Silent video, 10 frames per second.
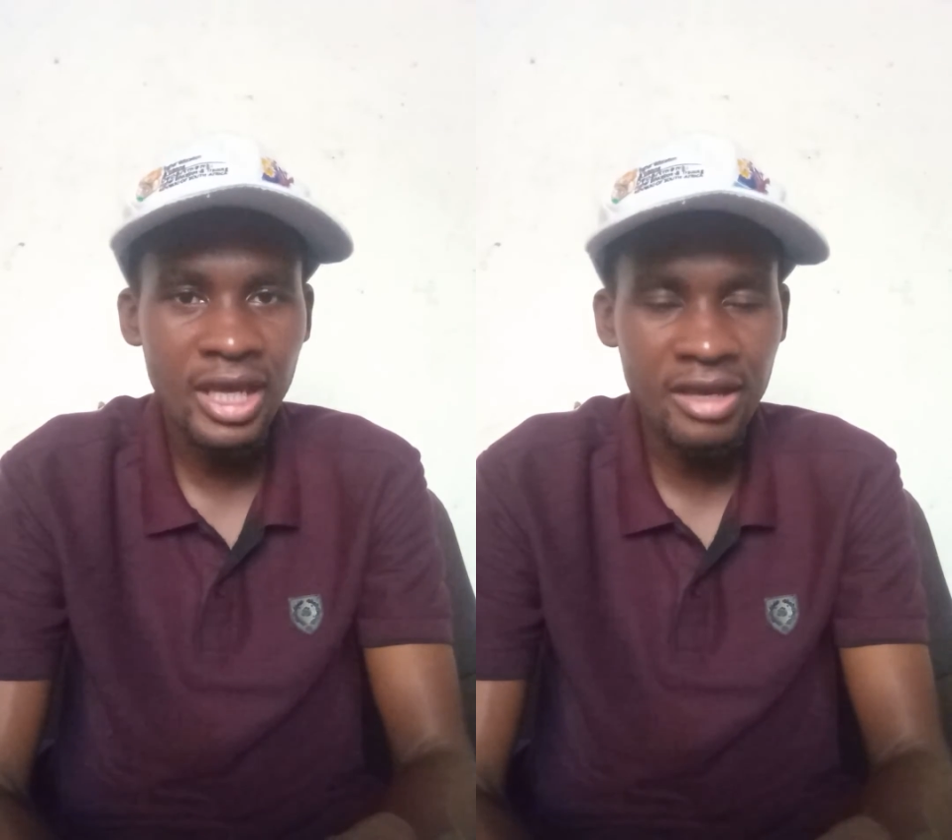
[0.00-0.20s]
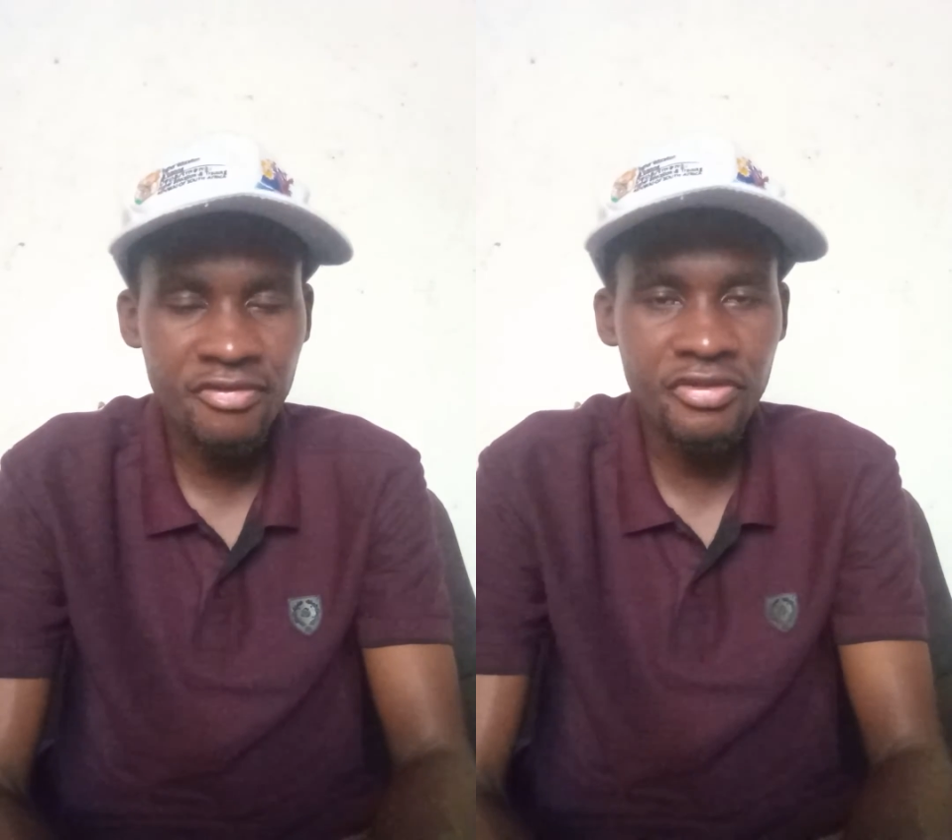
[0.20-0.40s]

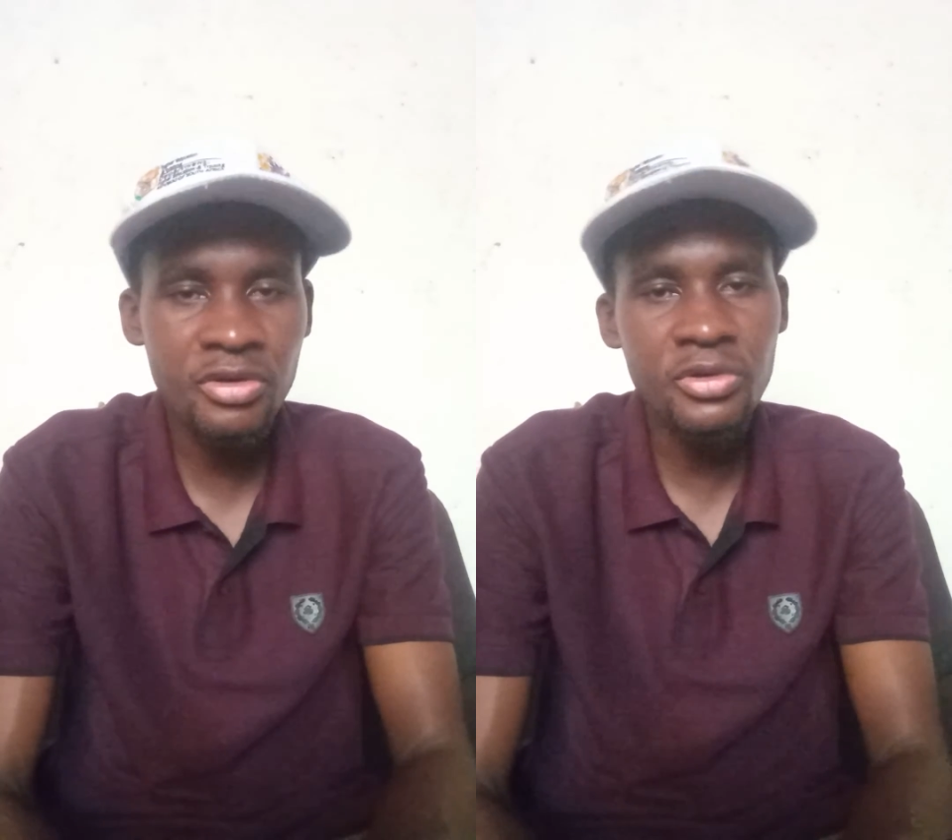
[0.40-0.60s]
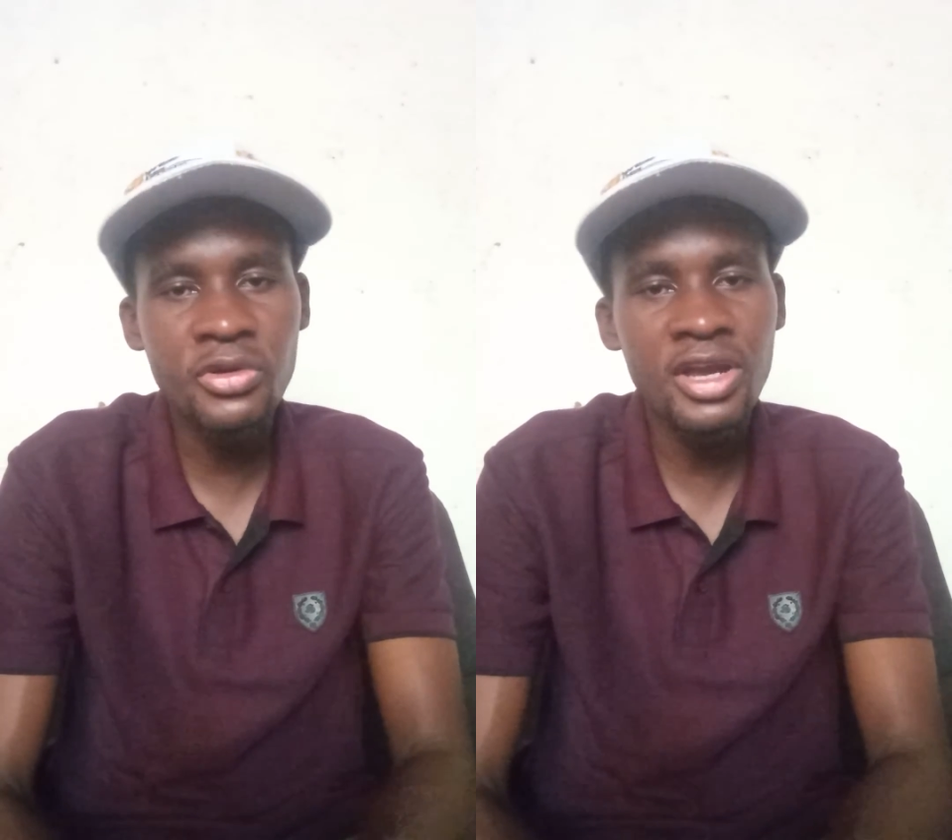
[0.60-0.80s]

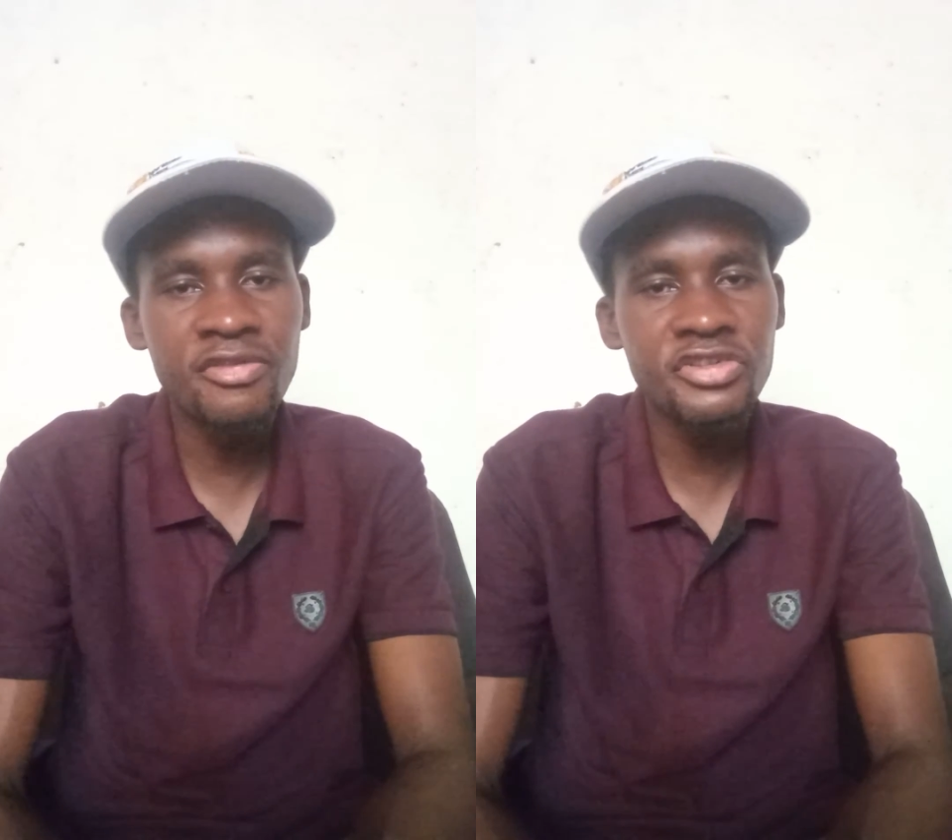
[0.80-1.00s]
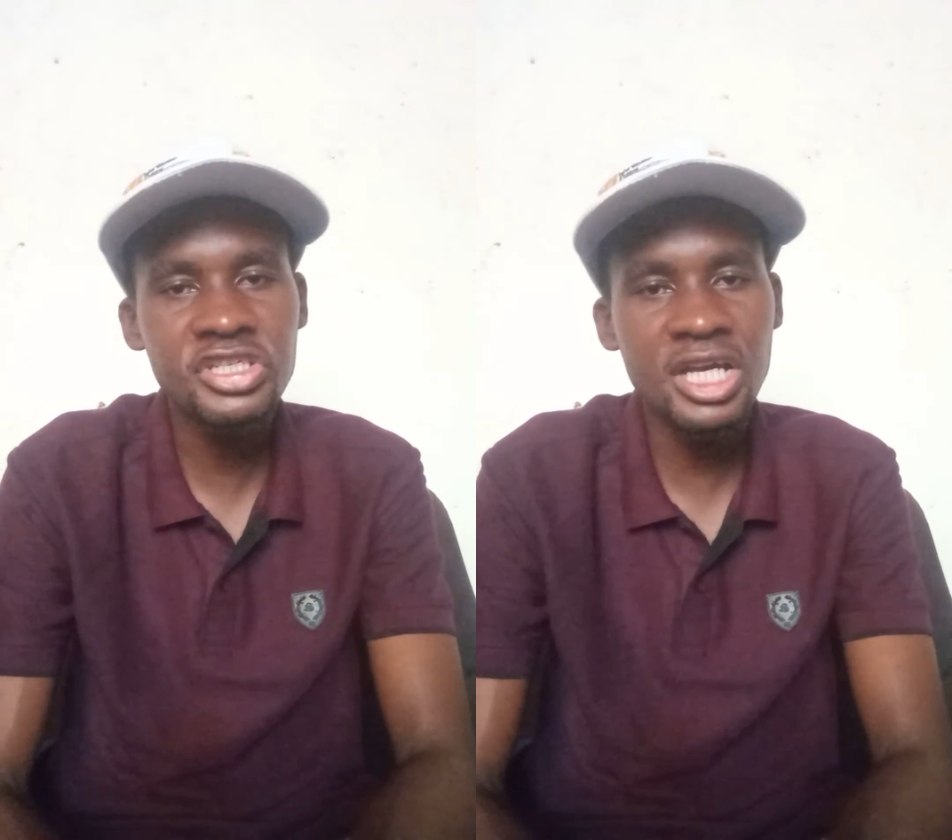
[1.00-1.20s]
FEW
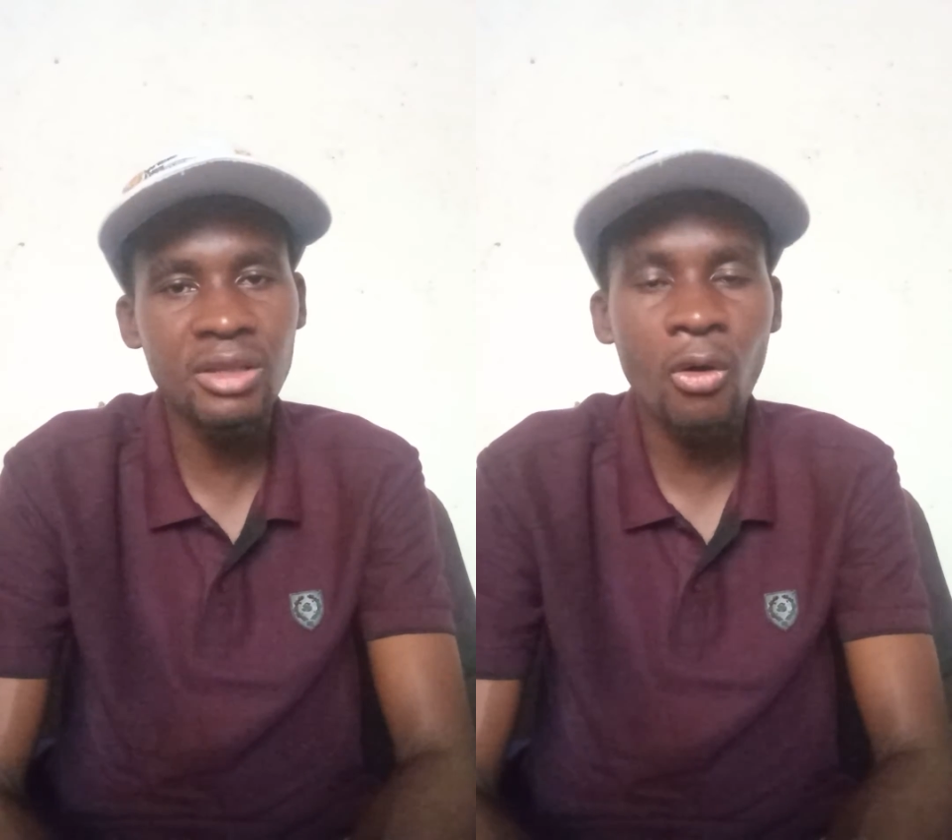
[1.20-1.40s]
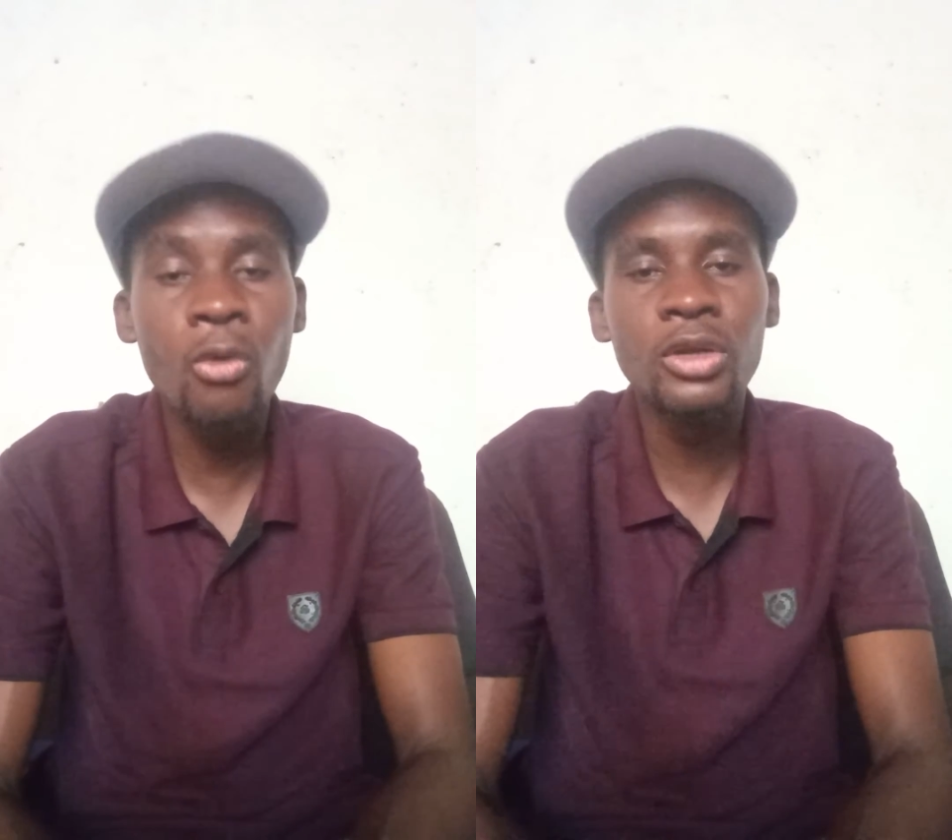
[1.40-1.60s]
EFI
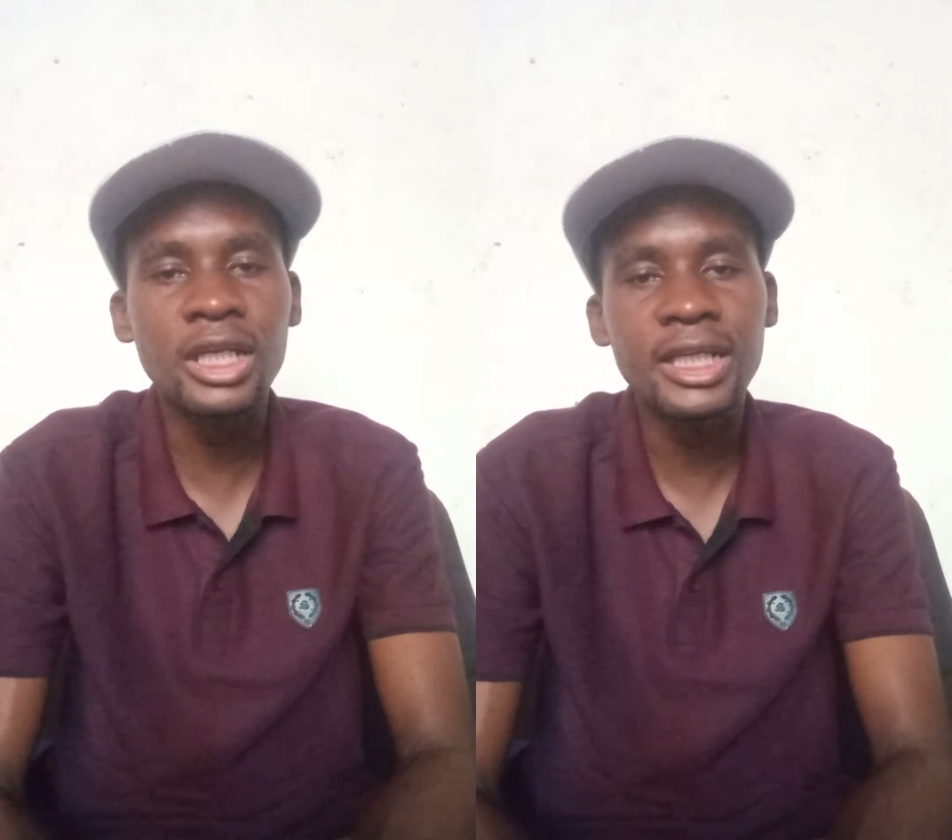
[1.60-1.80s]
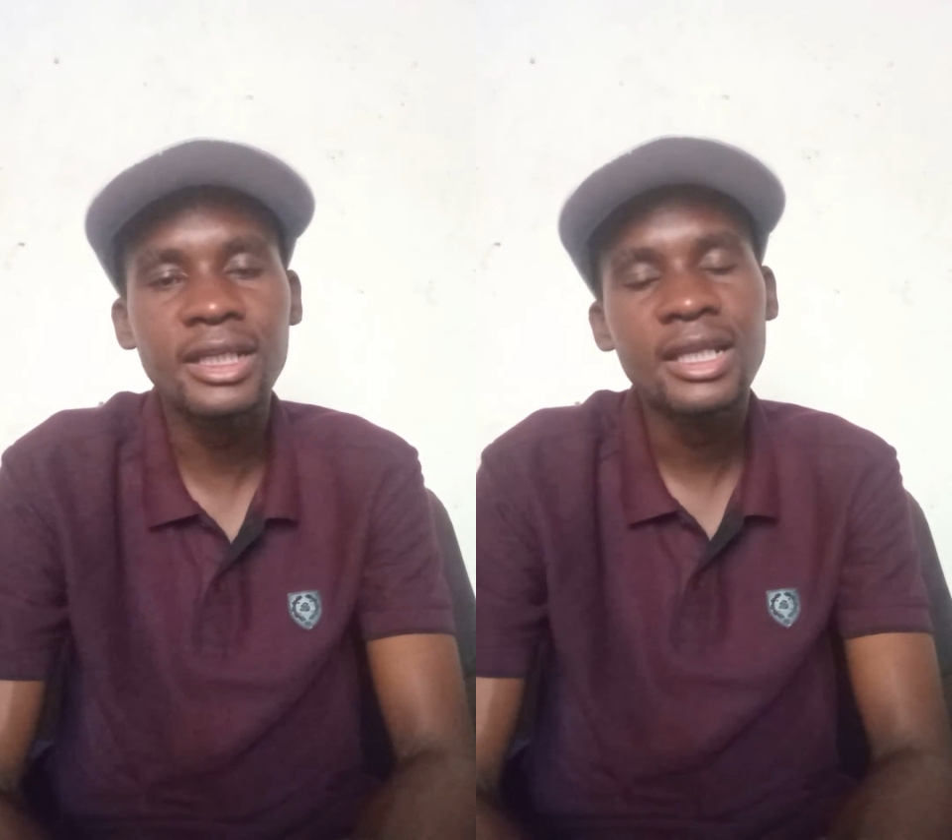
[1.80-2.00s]
shell
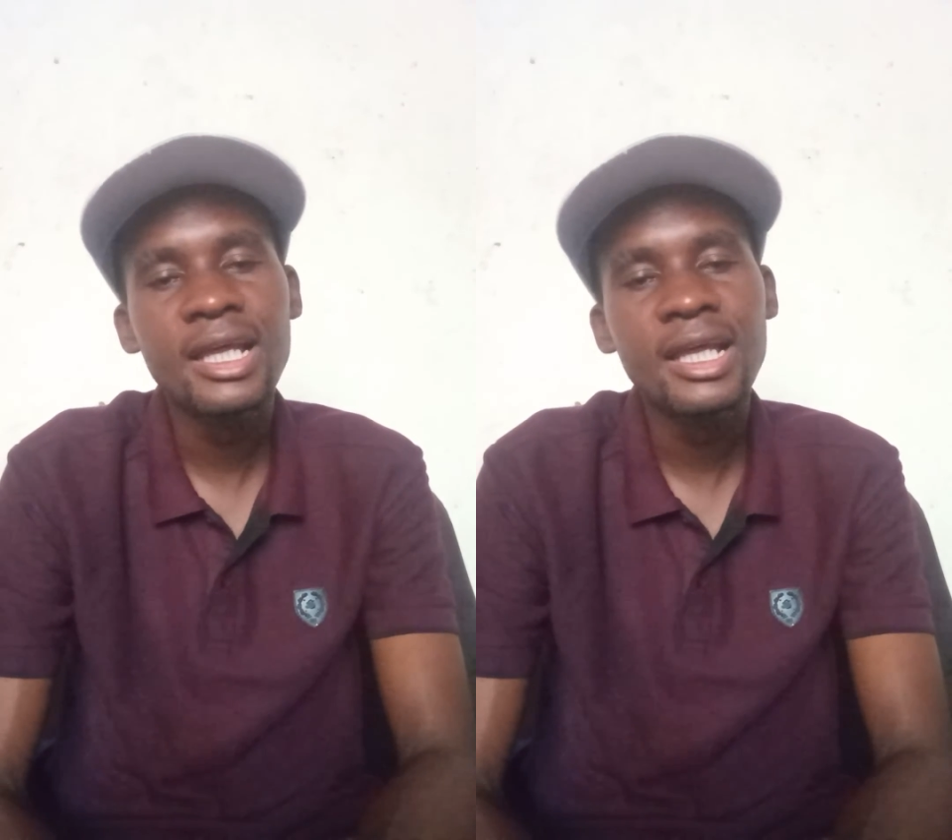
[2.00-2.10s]
only,